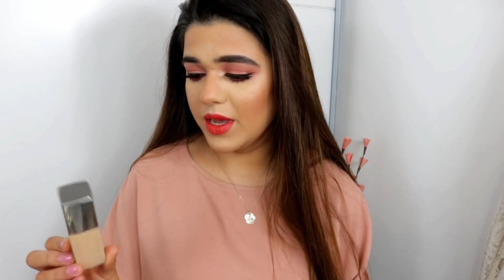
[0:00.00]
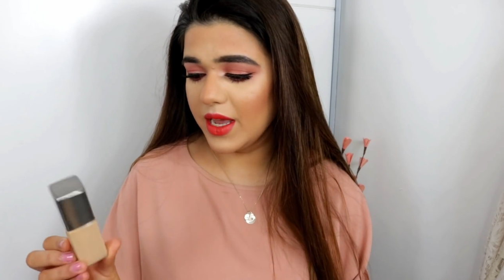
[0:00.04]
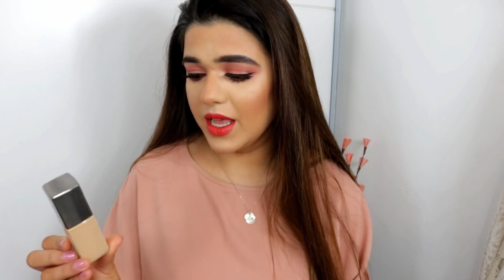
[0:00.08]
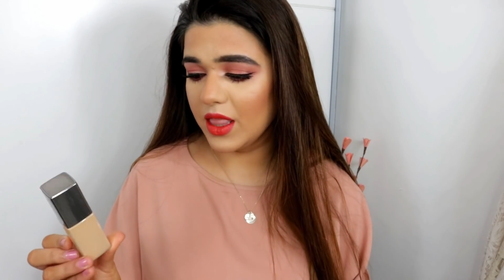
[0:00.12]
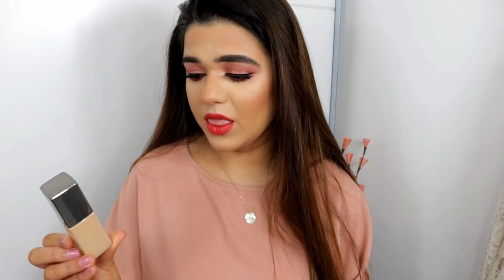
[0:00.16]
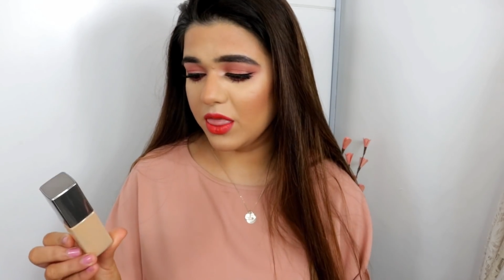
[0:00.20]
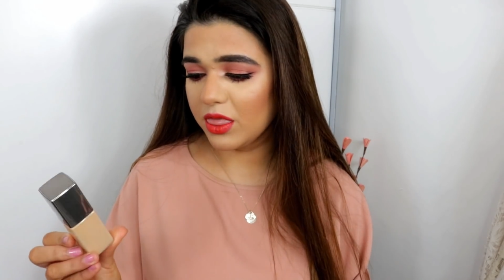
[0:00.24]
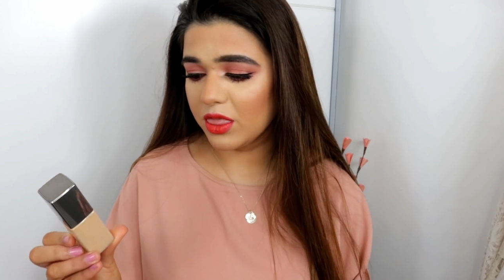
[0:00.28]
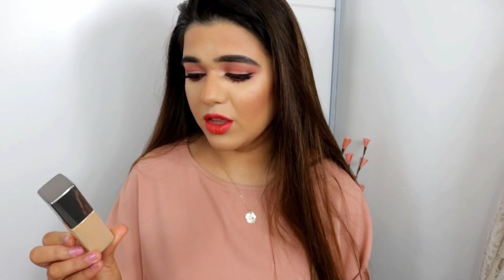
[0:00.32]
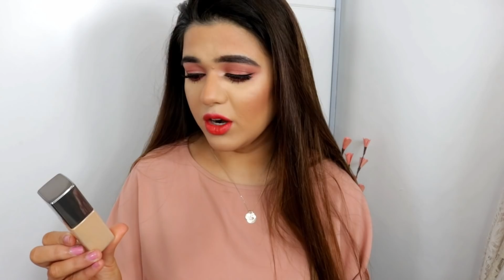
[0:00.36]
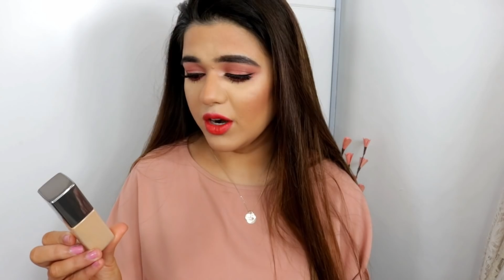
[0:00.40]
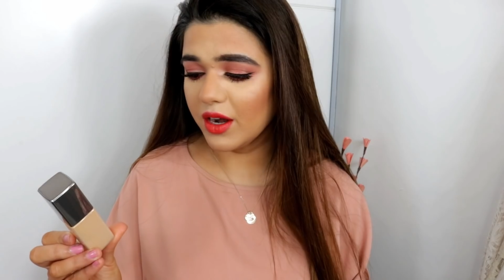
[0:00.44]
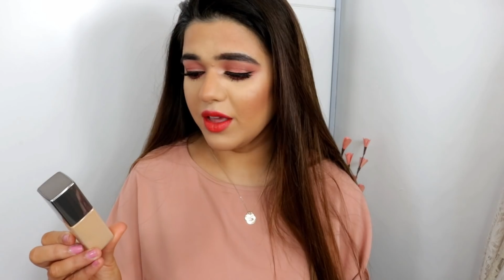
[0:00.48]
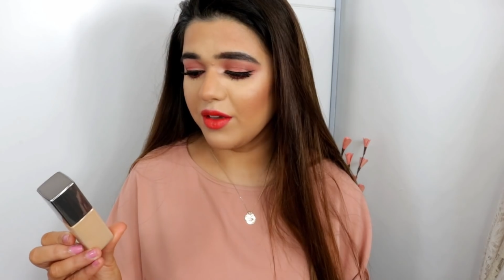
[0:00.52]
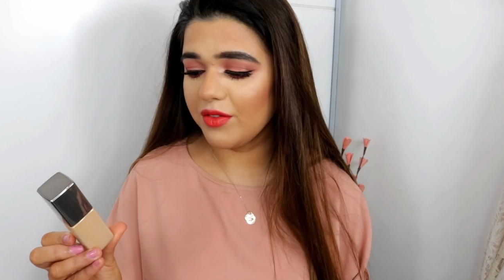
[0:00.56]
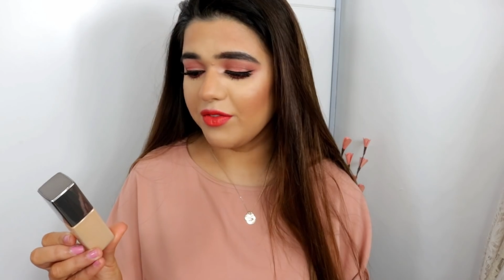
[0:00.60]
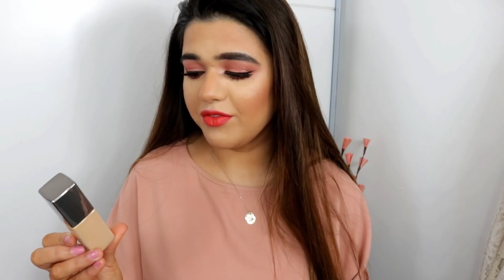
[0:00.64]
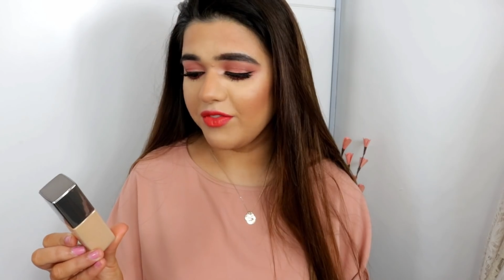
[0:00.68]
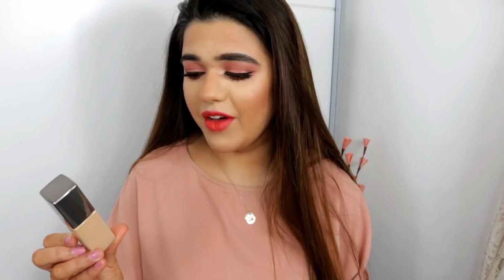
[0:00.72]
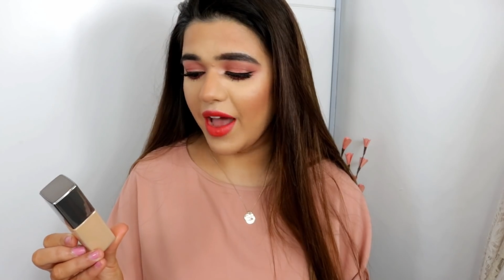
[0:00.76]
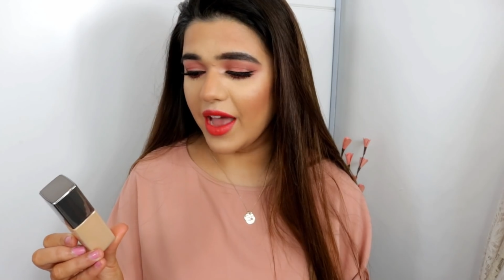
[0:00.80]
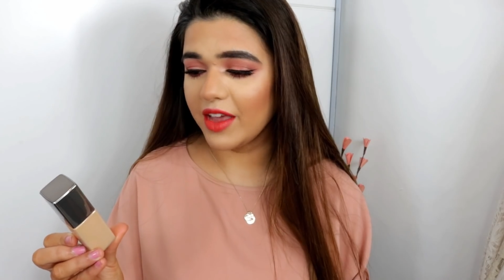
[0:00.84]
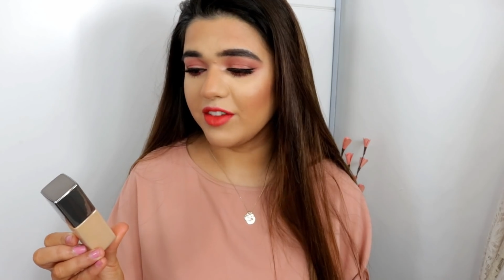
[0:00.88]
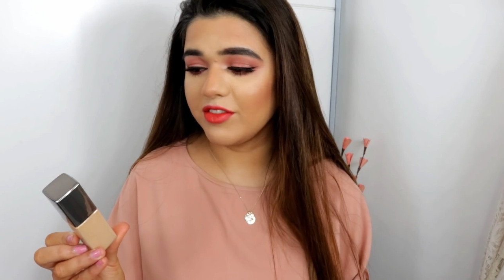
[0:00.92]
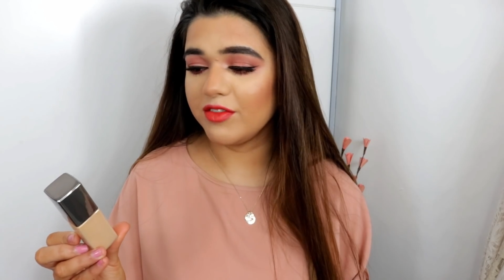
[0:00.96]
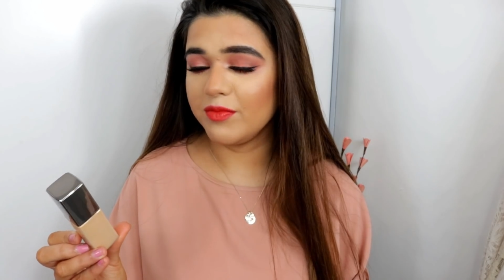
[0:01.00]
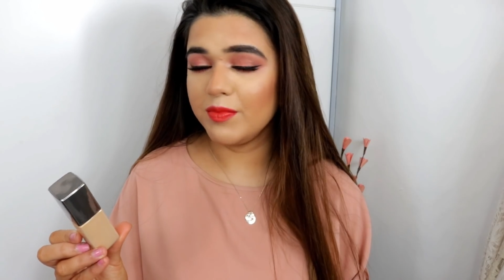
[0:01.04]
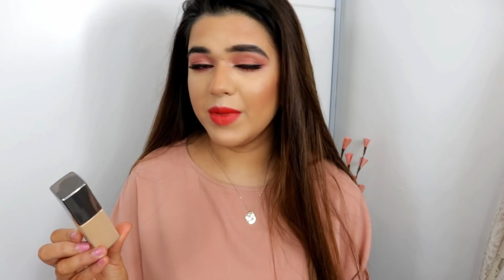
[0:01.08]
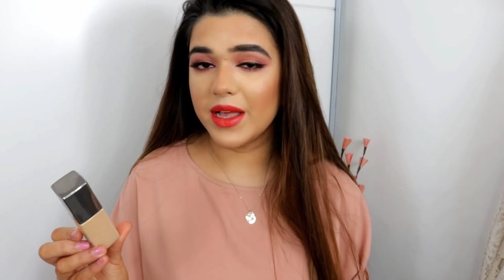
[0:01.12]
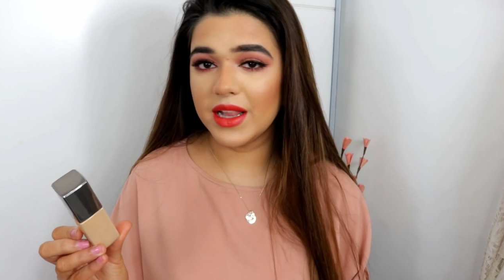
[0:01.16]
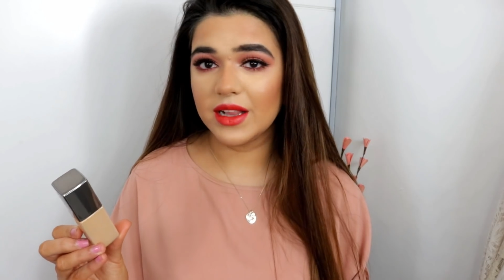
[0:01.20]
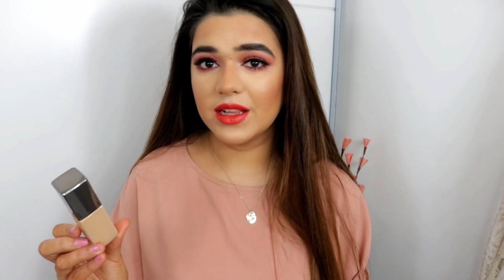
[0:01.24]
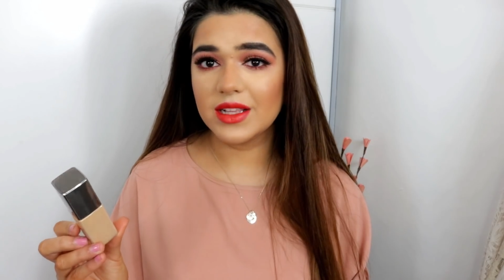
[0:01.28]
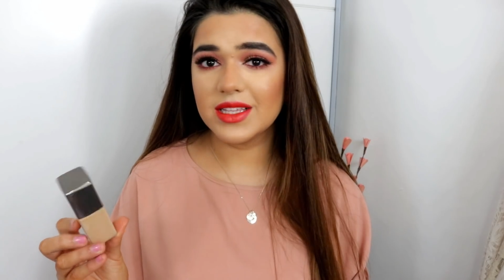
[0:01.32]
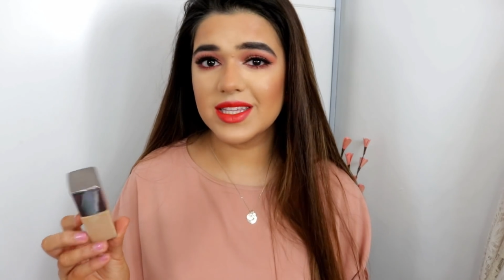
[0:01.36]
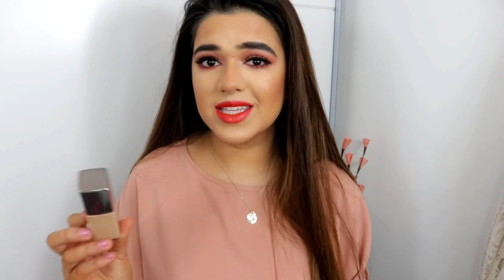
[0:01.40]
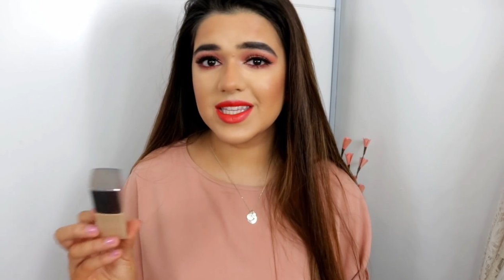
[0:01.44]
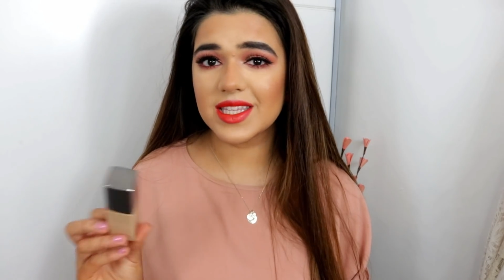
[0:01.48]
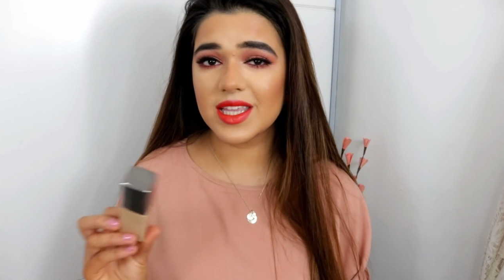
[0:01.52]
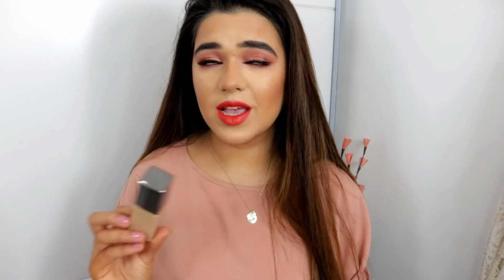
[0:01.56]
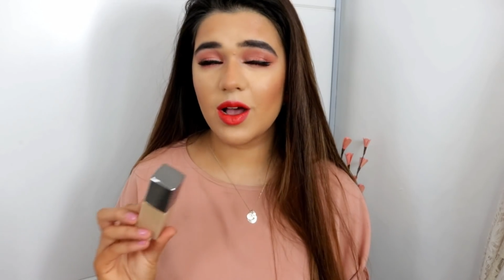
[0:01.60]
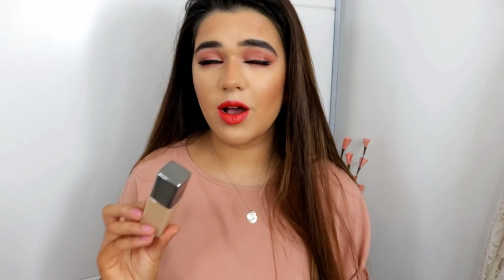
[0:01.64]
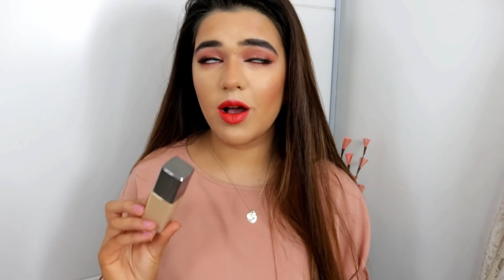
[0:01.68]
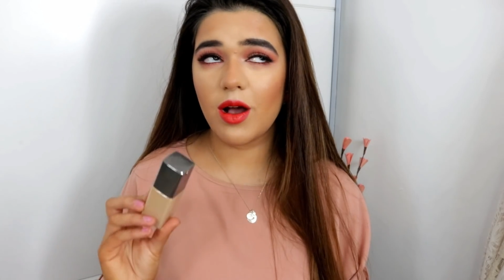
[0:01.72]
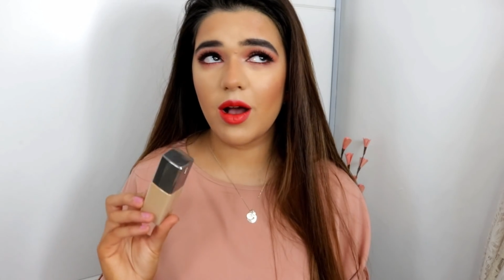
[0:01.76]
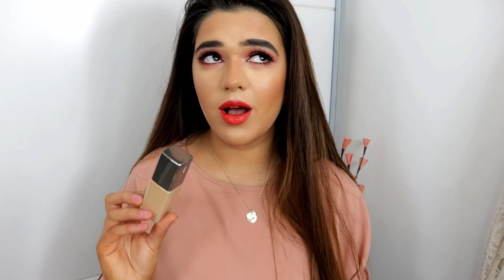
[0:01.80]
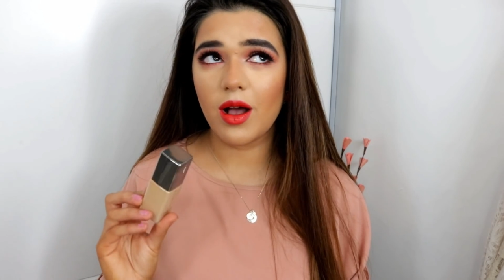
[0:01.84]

in 35 mils.